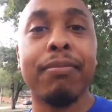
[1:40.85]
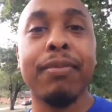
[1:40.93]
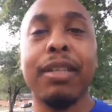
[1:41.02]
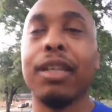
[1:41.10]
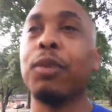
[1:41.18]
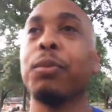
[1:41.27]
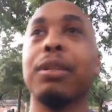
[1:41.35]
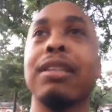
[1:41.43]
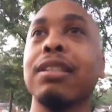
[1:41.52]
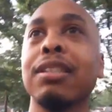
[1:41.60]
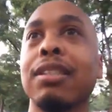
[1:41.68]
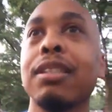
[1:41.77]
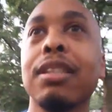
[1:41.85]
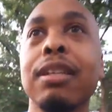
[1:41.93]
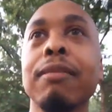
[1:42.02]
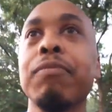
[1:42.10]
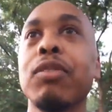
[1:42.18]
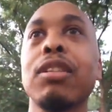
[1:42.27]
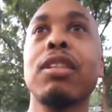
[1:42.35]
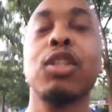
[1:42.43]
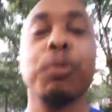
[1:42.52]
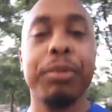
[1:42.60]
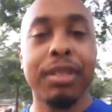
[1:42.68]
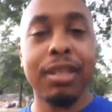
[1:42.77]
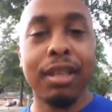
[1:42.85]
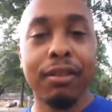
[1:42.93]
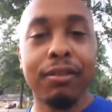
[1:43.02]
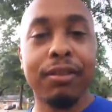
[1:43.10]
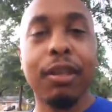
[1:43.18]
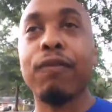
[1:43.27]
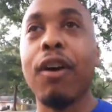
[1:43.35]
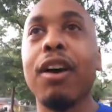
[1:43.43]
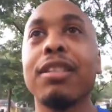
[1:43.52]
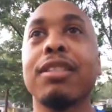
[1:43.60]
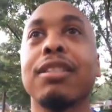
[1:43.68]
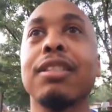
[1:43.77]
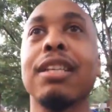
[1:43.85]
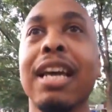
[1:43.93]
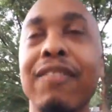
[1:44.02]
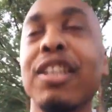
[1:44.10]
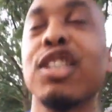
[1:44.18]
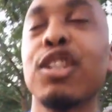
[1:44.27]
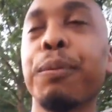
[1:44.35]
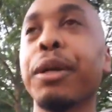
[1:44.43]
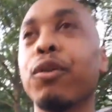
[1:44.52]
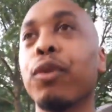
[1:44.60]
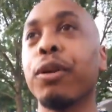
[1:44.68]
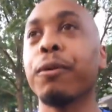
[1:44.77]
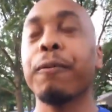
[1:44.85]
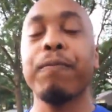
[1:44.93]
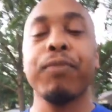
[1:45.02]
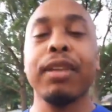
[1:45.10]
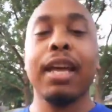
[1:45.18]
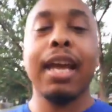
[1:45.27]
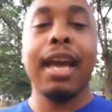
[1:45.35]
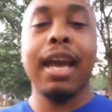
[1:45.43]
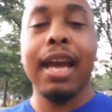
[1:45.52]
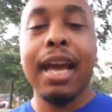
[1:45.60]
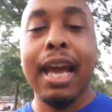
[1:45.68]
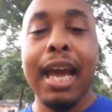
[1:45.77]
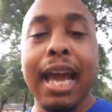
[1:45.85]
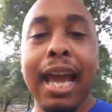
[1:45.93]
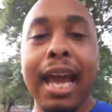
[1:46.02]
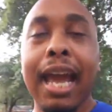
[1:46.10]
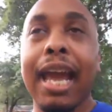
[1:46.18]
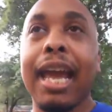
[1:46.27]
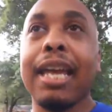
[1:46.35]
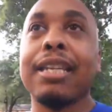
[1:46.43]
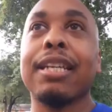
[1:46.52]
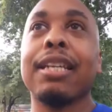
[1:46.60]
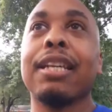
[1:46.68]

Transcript: just stupid stuff, false evidence appearing real. And